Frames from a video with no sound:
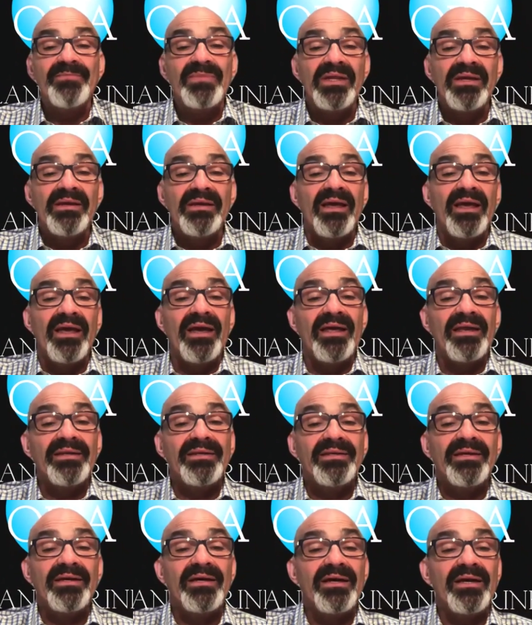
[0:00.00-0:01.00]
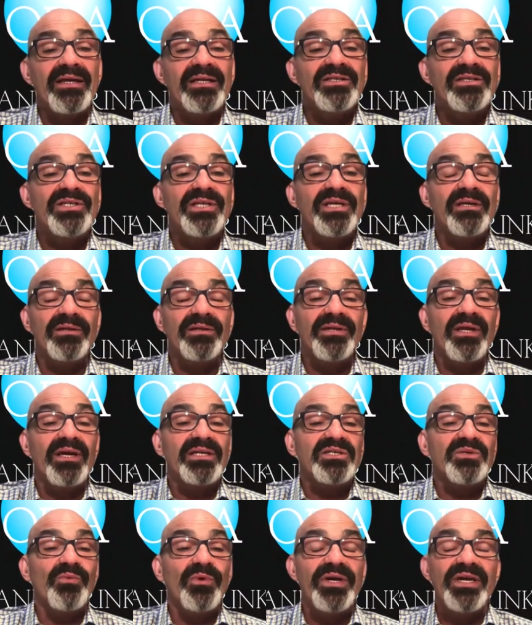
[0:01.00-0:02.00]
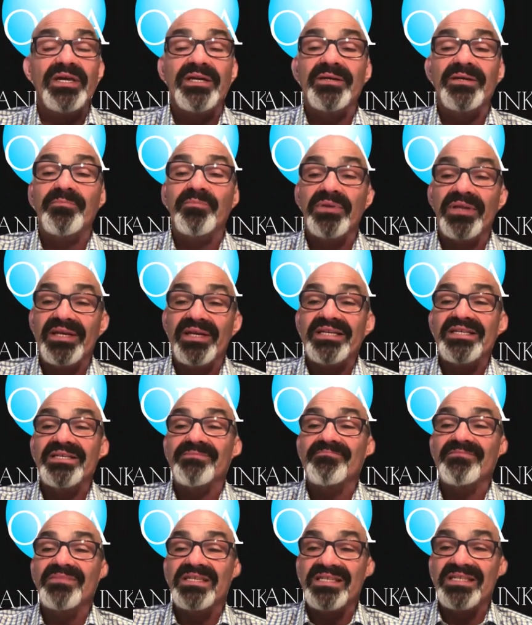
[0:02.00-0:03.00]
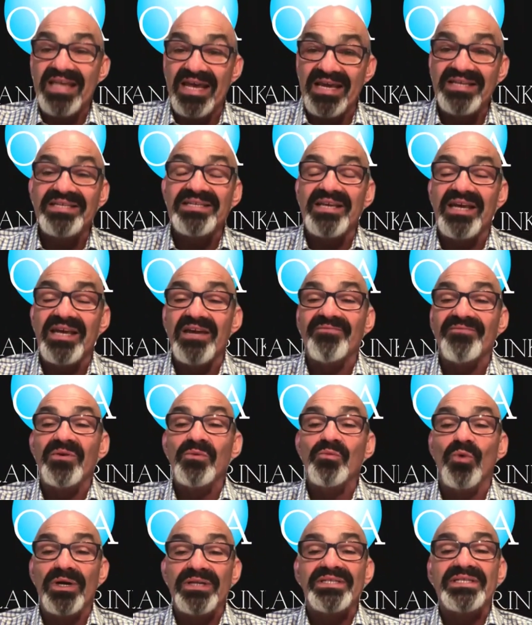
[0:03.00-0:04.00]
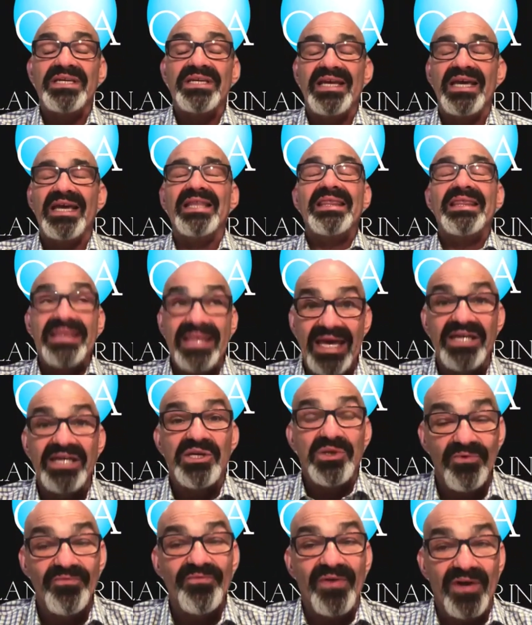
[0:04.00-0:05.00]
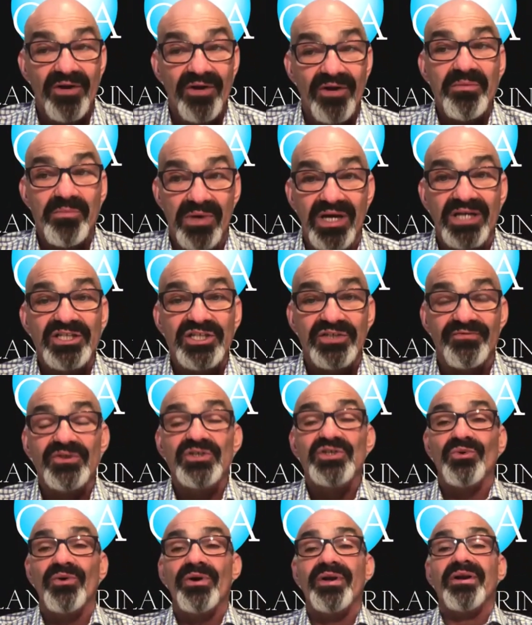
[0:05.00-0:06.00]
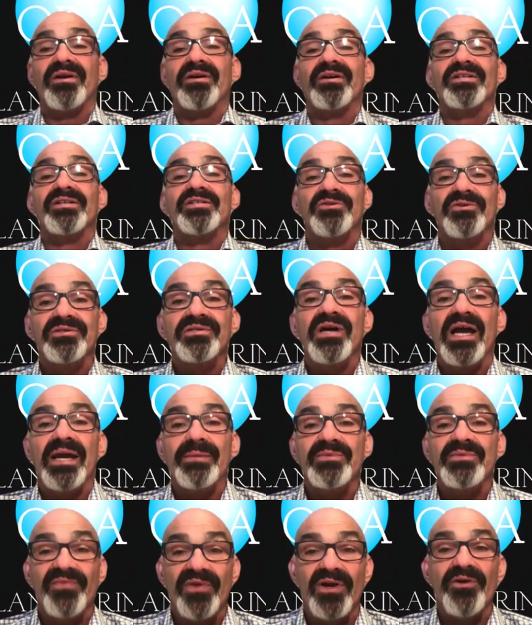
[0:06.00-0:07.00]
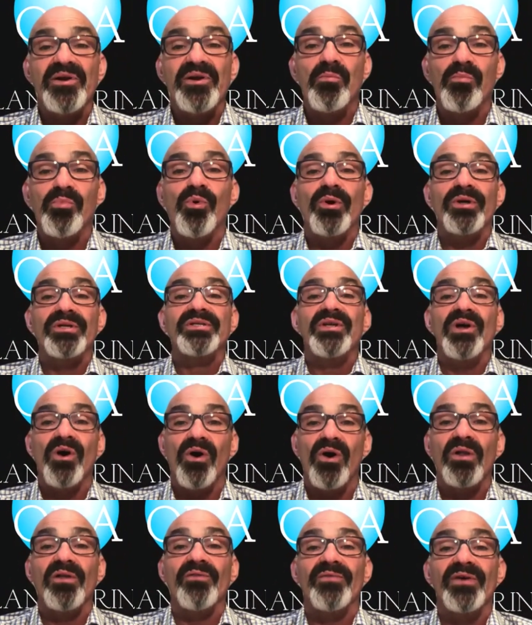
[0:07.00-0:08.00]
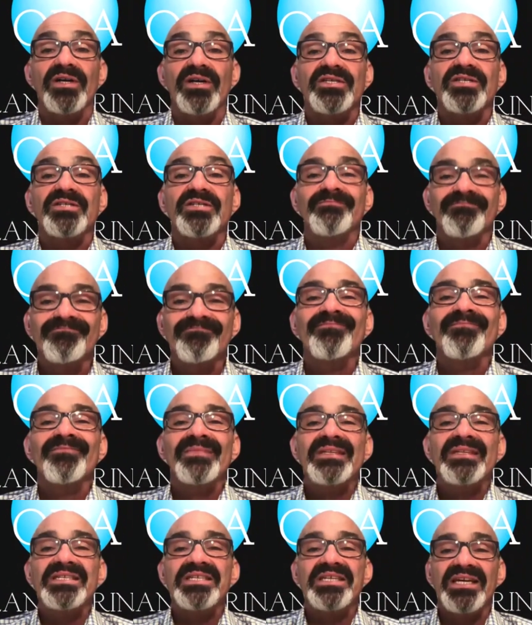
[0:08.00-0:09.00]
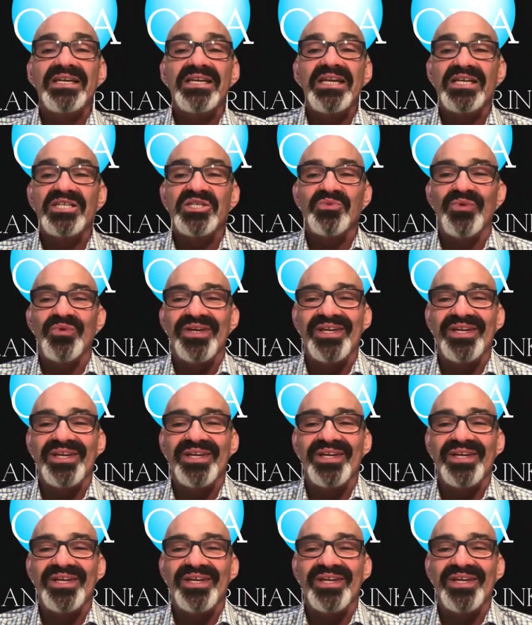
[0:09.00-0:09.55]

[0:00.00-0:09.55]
And until next week, please stay safe. And once again, thank you very much for joining us. Your time's very important to all of us. See you next week.